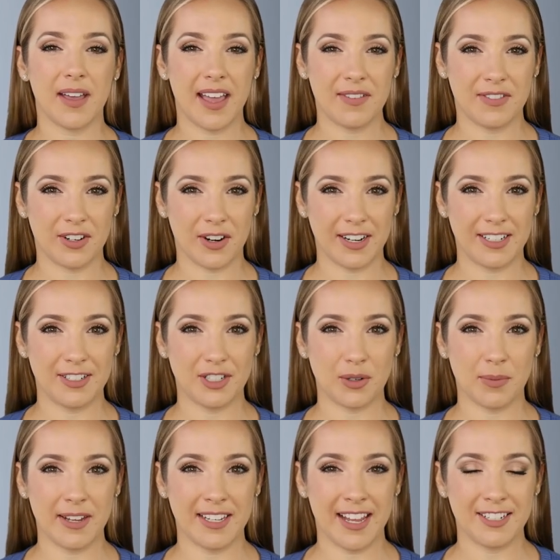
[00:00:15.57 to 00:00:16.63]
If you're an
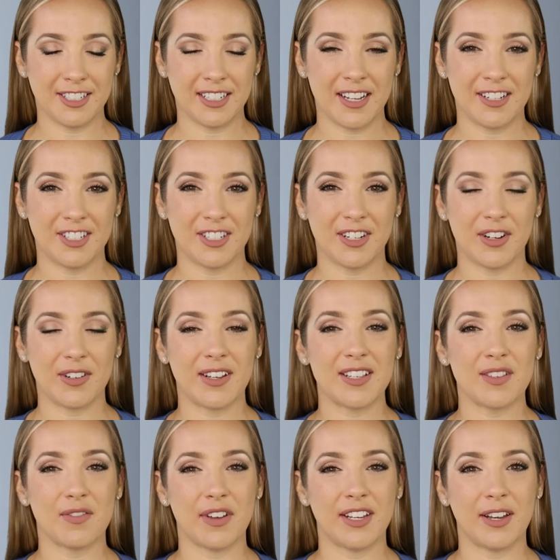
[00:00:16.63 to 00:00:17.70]
instrumentation engineer,
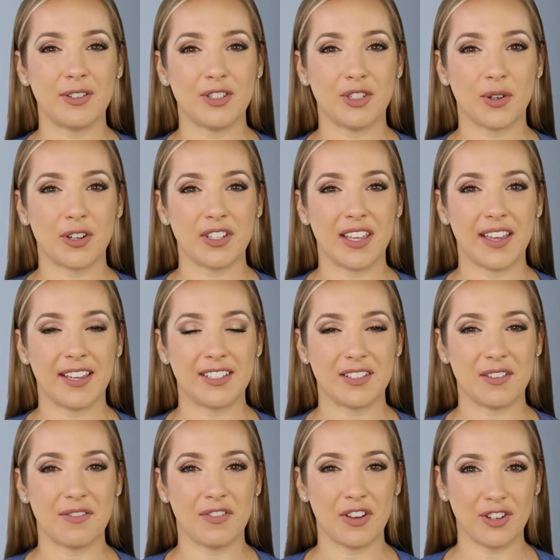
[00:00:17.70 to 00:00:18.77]
this video is your ticket
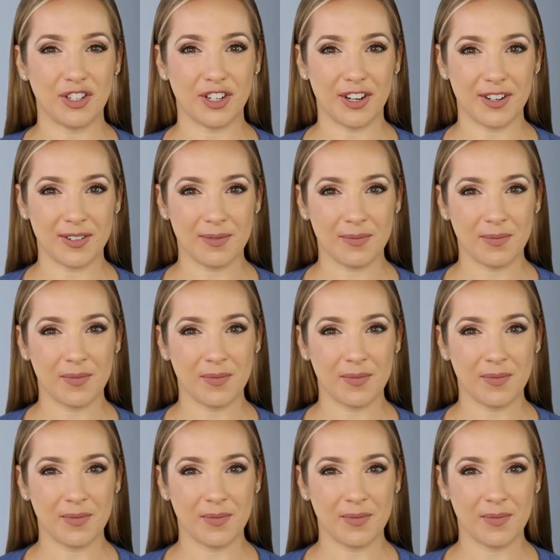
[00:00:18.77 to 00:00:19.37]
to the future.